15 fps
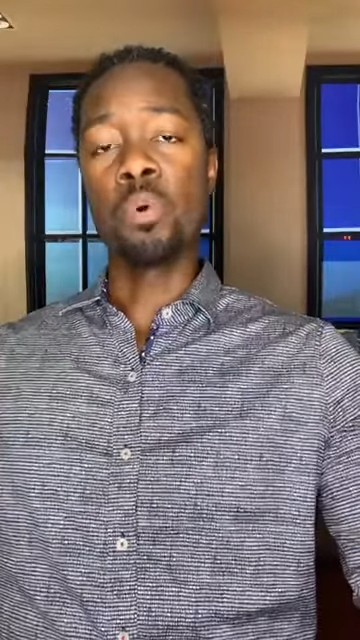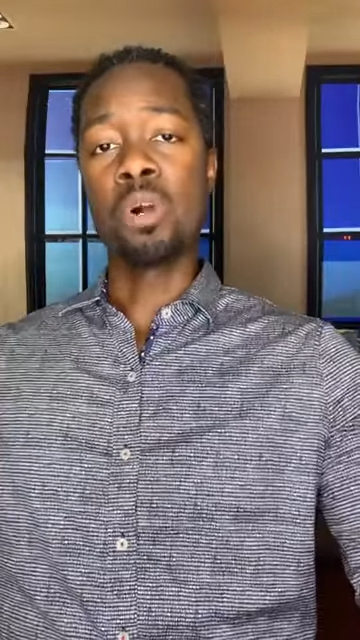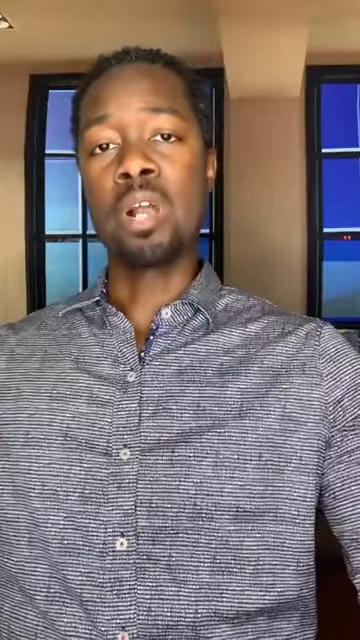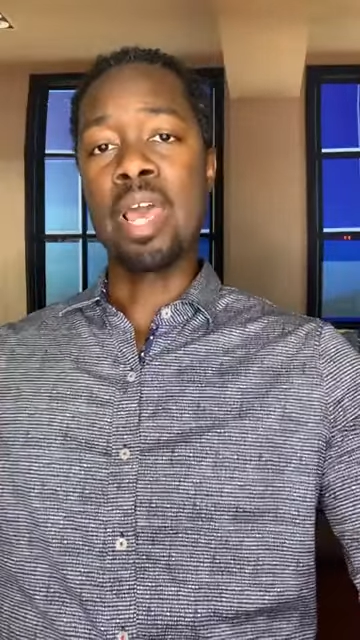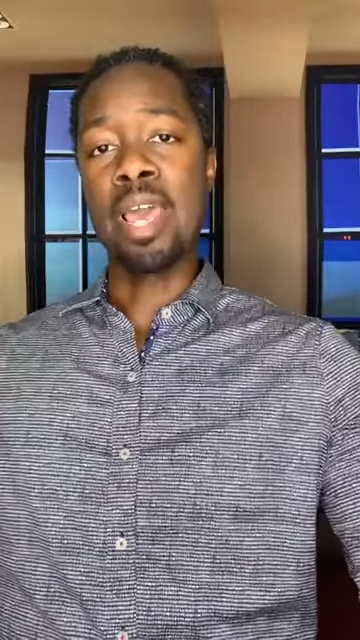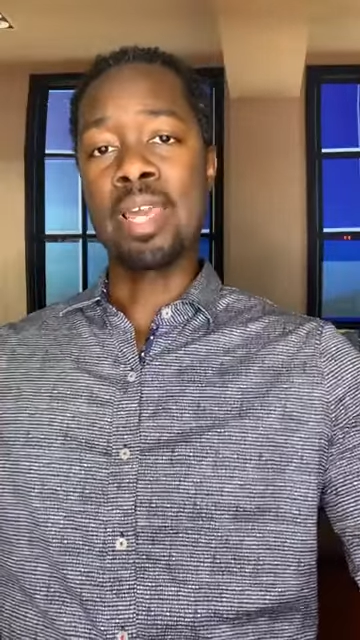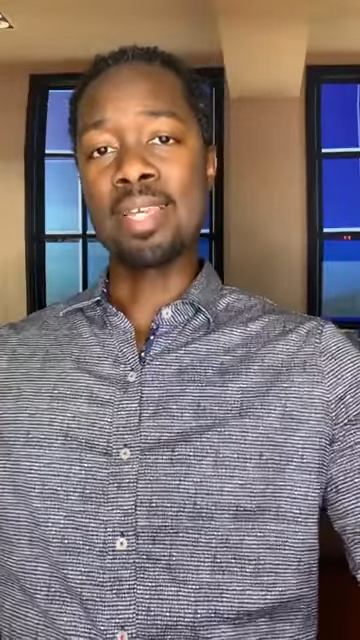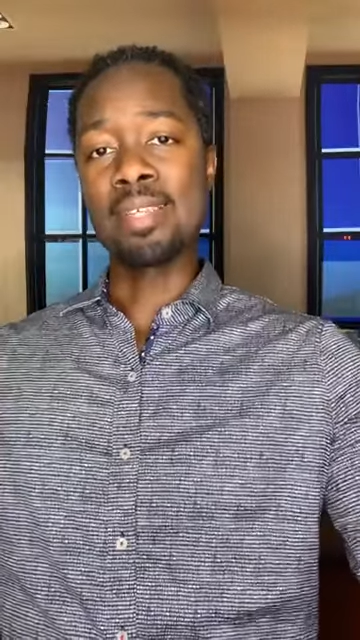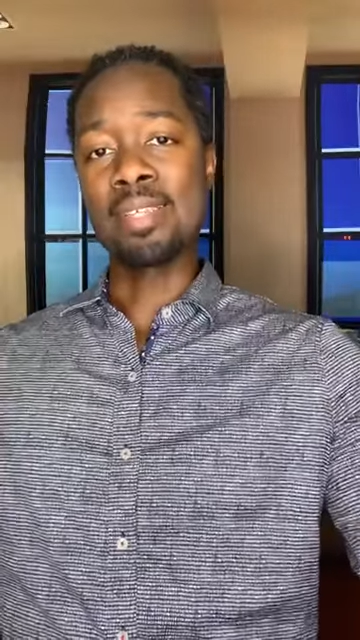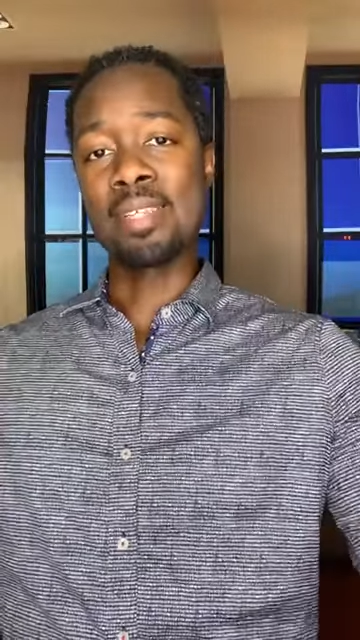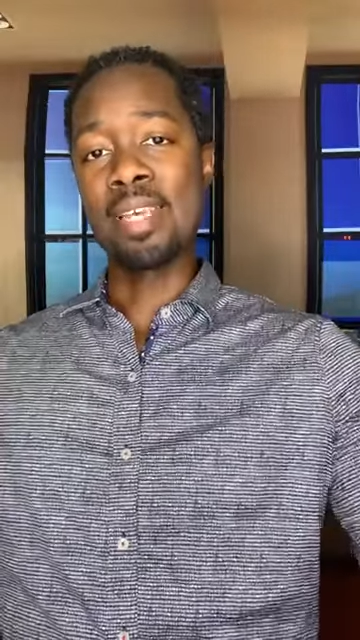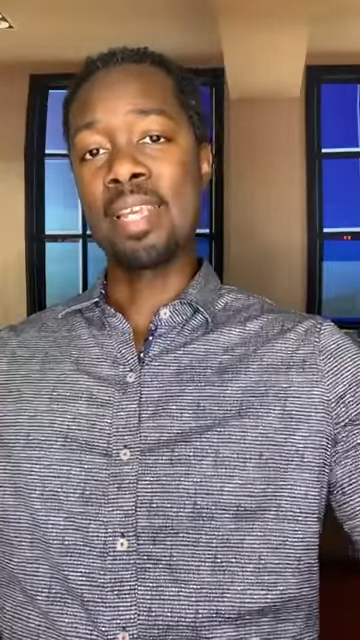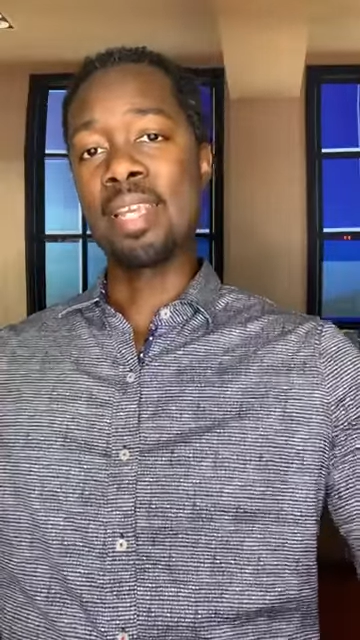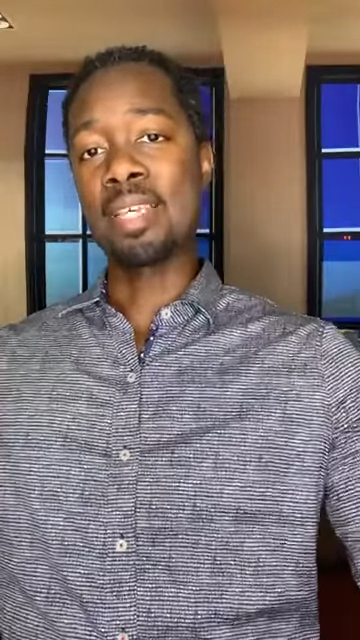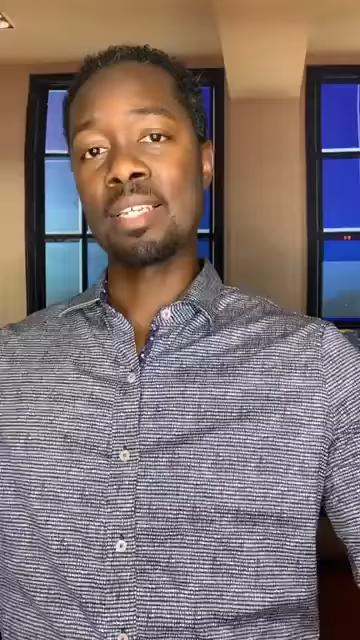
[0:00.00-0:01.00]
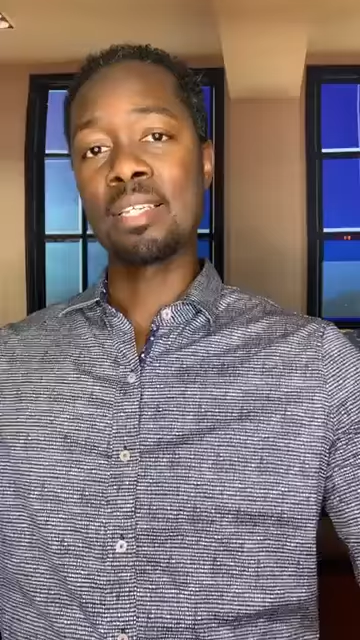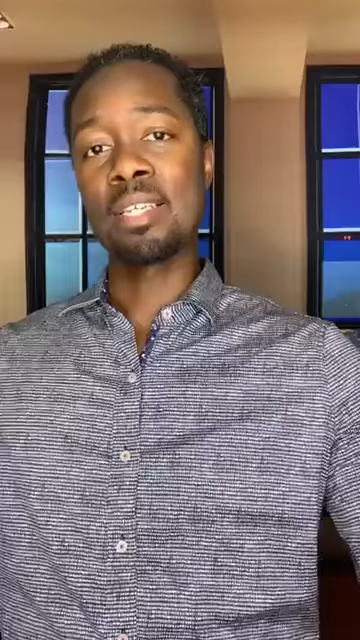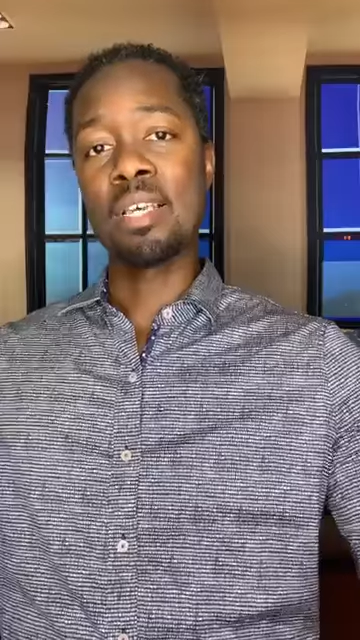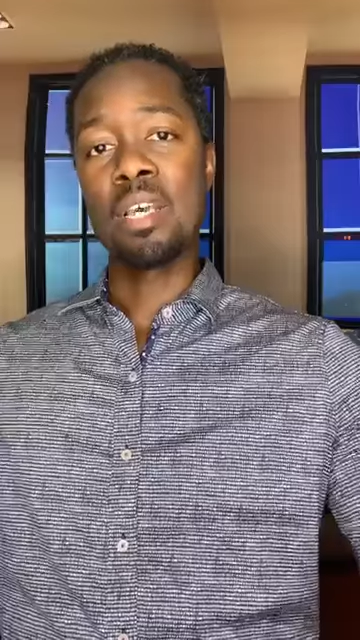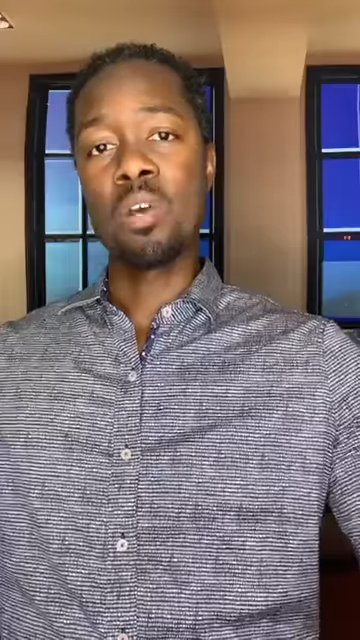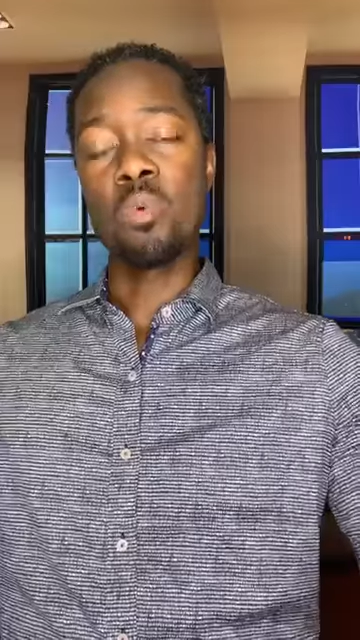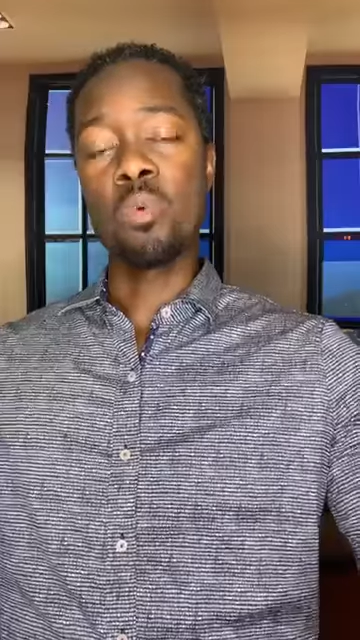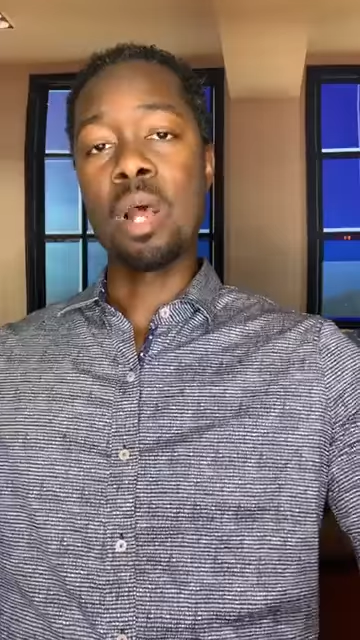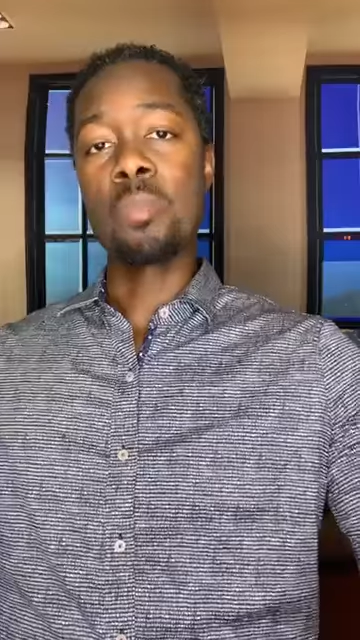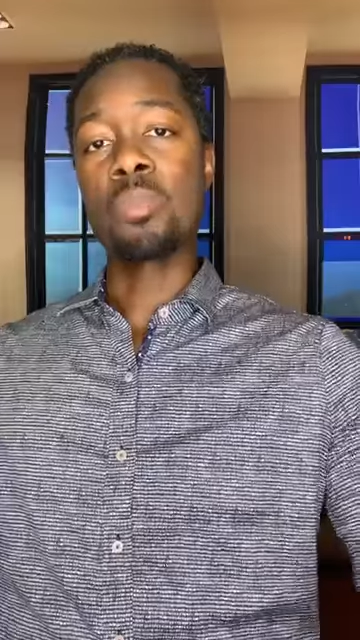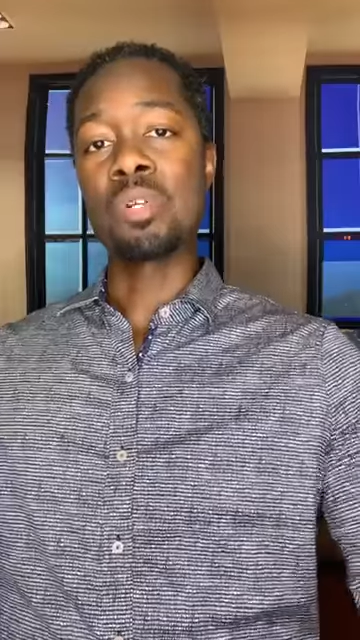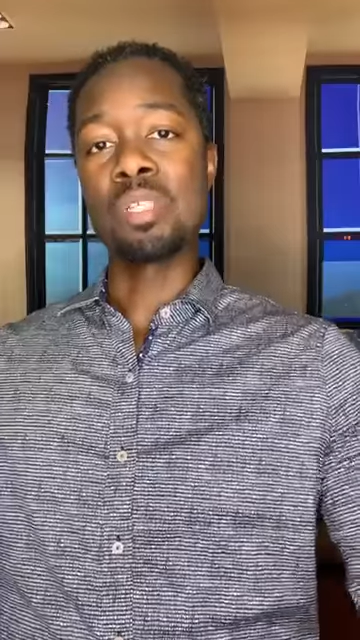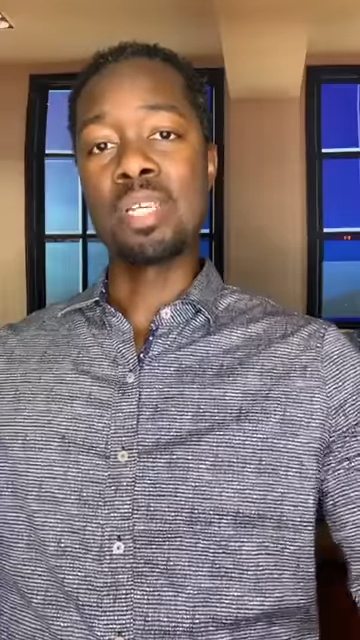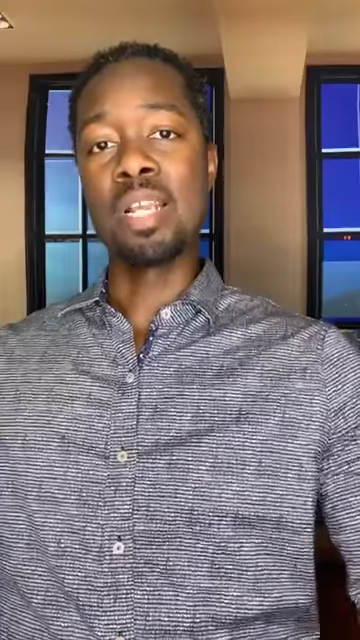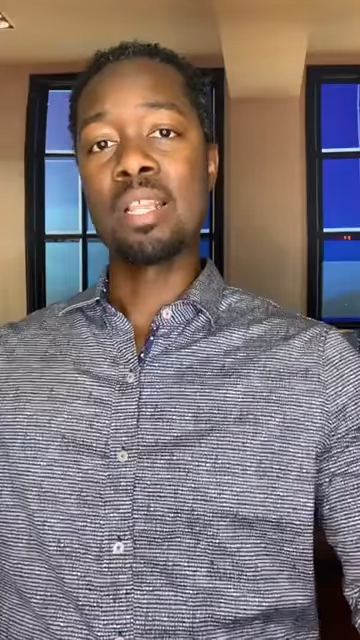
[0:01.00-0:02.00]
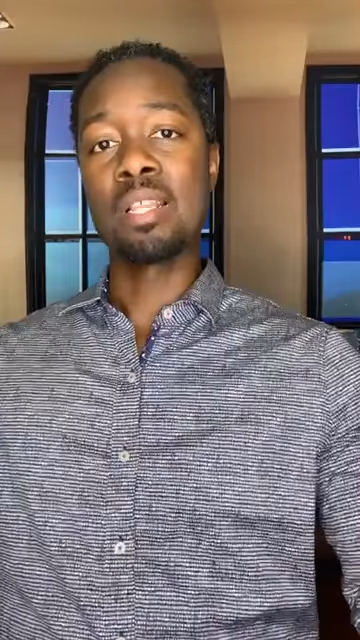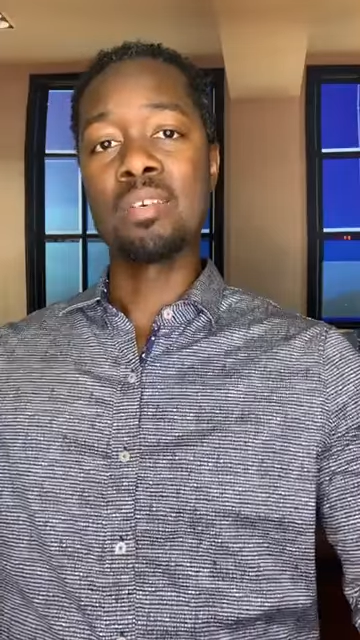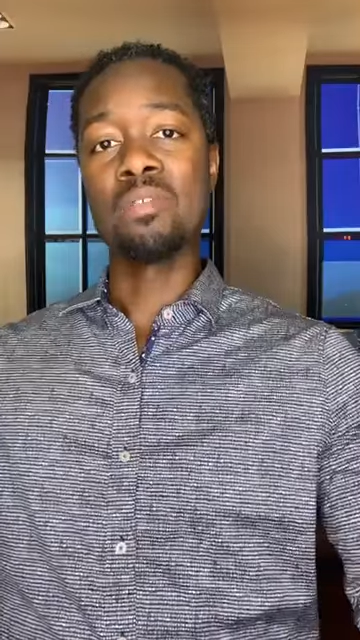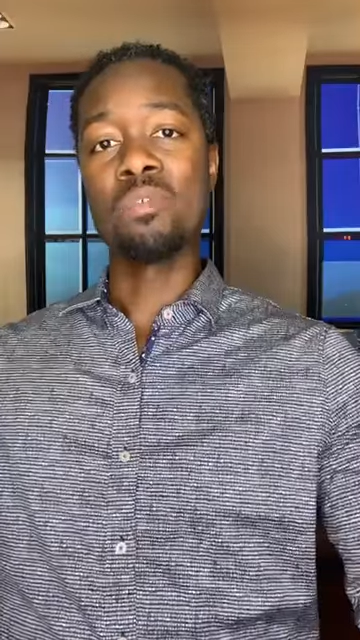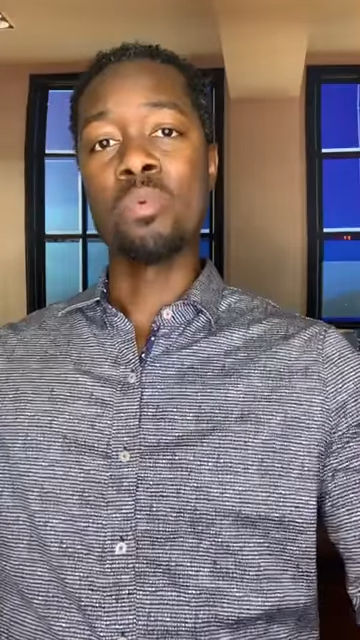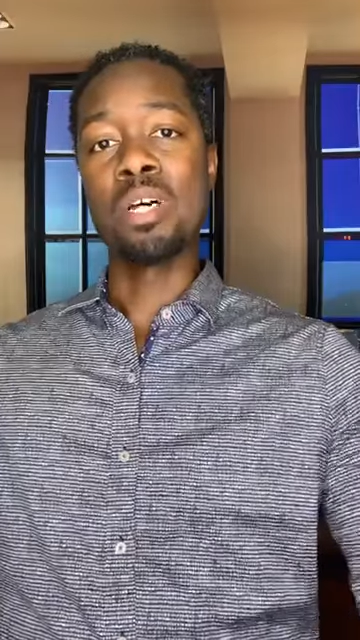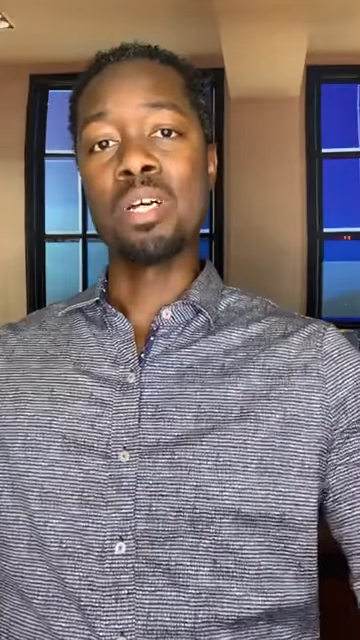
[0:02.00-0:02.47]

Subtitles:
where a sitting representative